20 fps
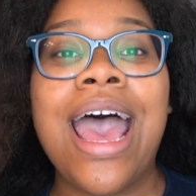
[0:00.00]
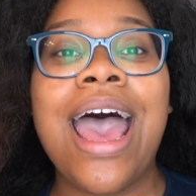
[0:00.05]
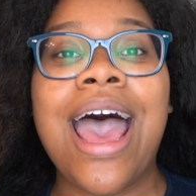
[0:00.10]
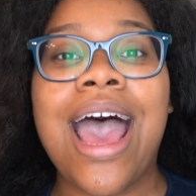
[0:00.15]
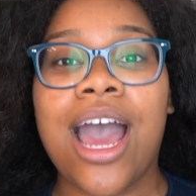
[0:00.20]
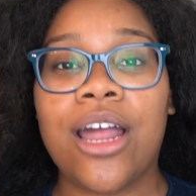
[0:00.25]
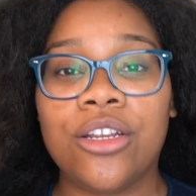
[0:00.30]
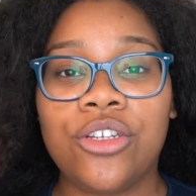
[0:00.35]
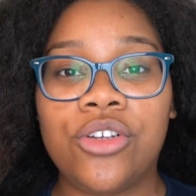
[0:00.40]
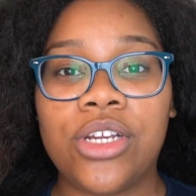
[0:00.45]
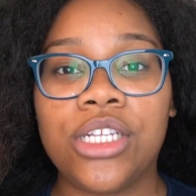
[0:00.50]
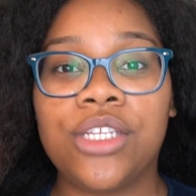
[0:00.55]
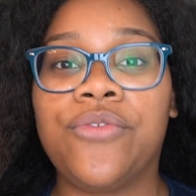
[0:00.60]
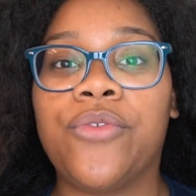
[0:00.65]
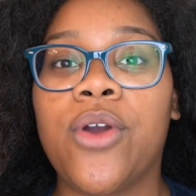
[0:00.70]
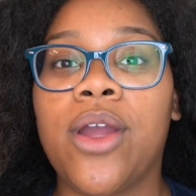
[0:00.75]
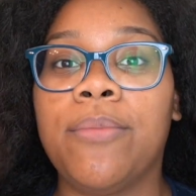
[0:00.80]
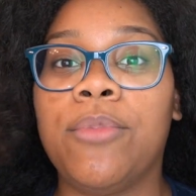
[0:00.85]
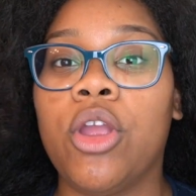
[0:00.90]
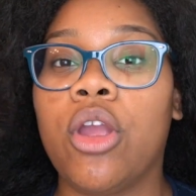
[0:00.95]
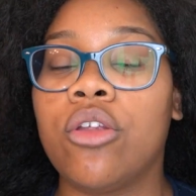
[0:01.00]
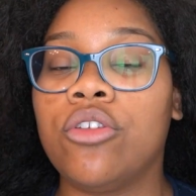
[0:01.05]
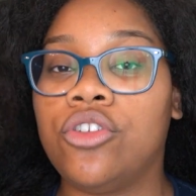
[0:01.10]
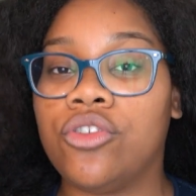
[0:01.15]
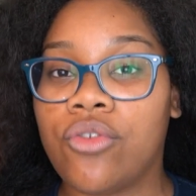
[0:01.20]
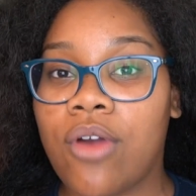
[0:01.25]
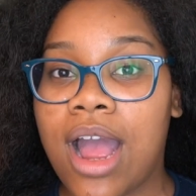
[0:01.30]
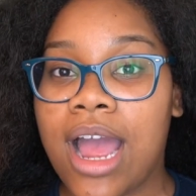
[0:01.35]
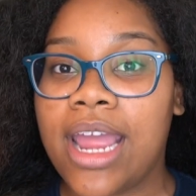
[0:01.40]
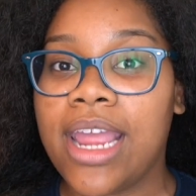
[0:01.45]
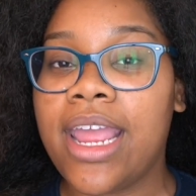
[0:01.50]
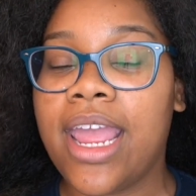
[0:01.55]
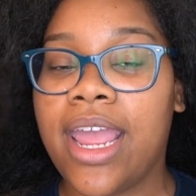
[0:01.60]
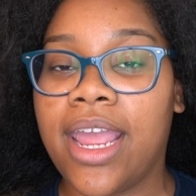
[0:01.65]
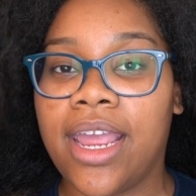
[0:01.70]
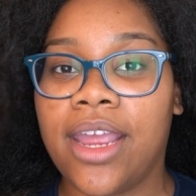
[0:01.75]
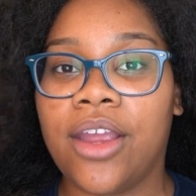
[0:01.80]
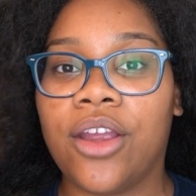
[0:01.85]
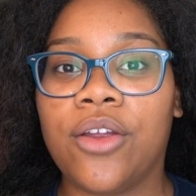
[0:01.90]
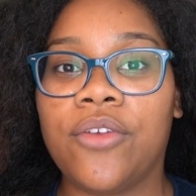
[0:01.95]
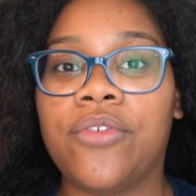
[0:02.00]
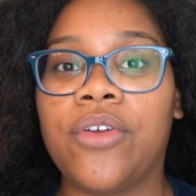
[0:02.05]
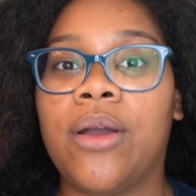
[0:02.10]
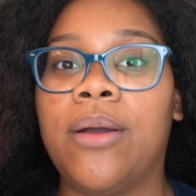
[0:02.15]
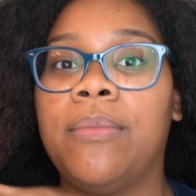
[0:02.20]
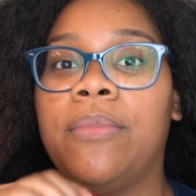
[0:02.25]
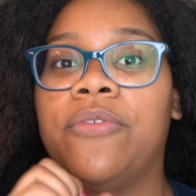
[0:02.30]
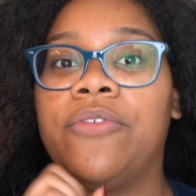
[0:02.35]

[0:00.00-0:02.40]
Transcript: how to transform your dry hair from